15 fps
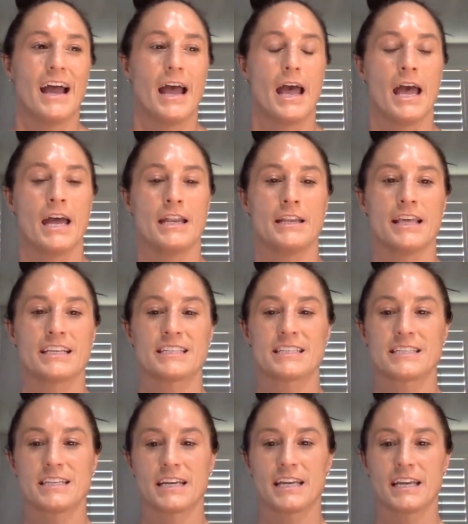and they
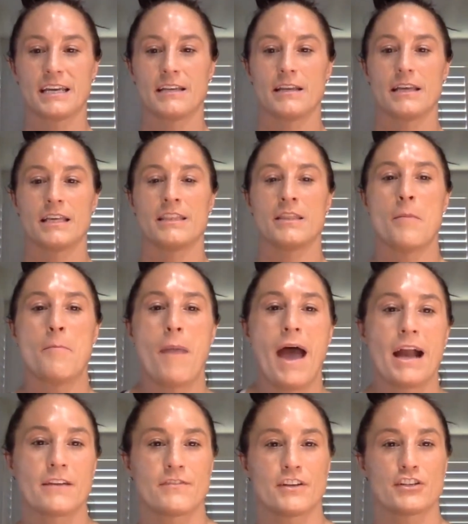stick it in the
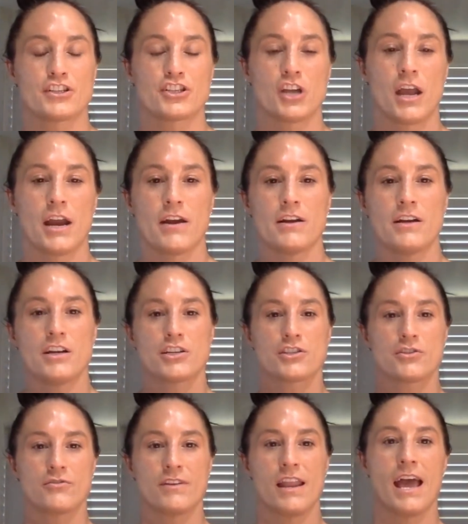back of their chair.
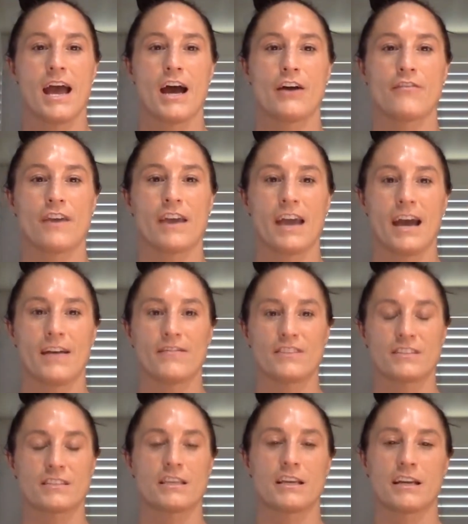So now they have
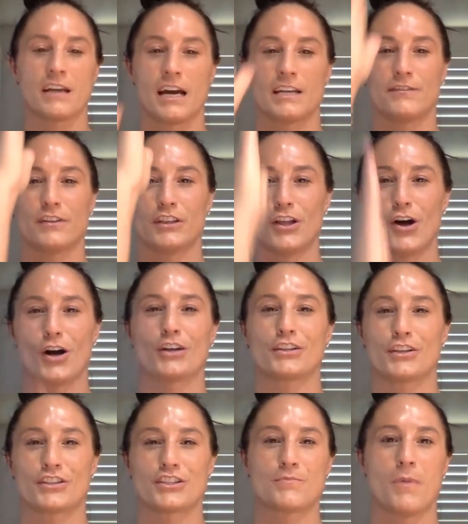this thing kind of along
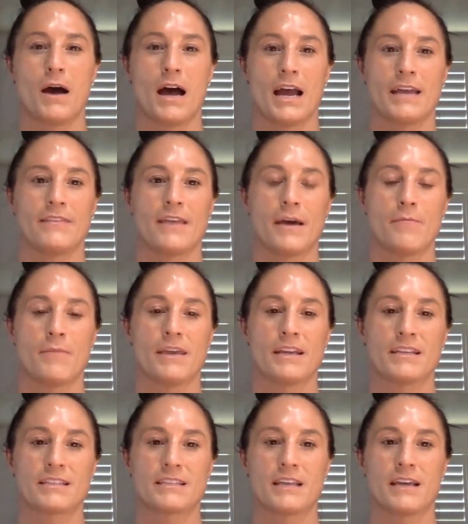their spine that
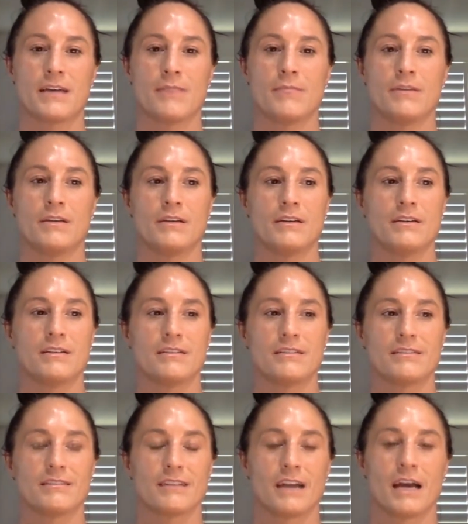makes them
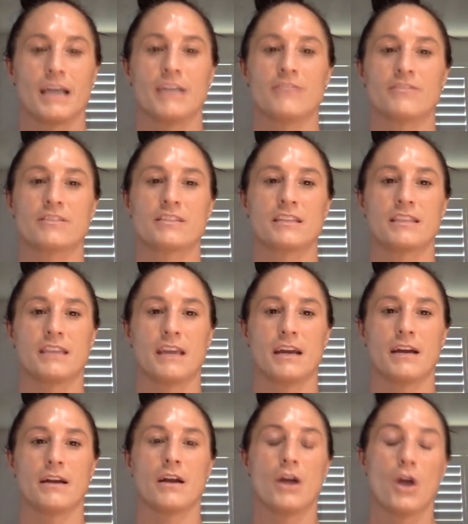kind of sit
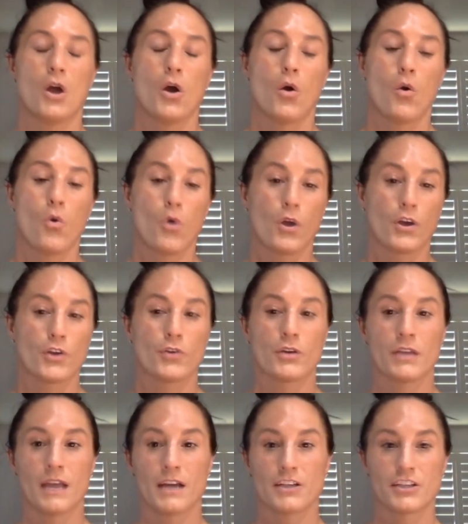there. Or you
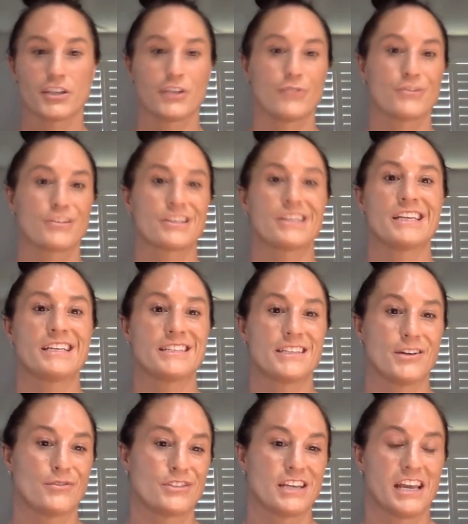can actually use
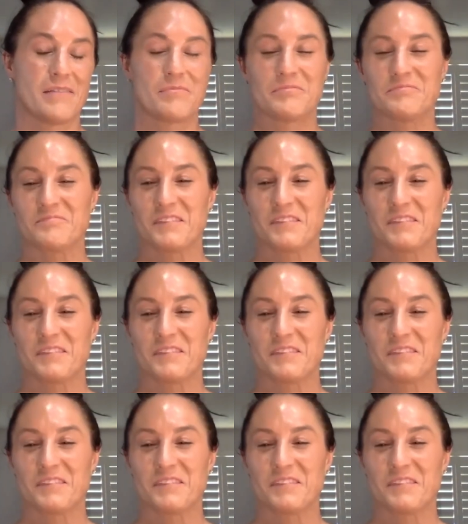kinesio tape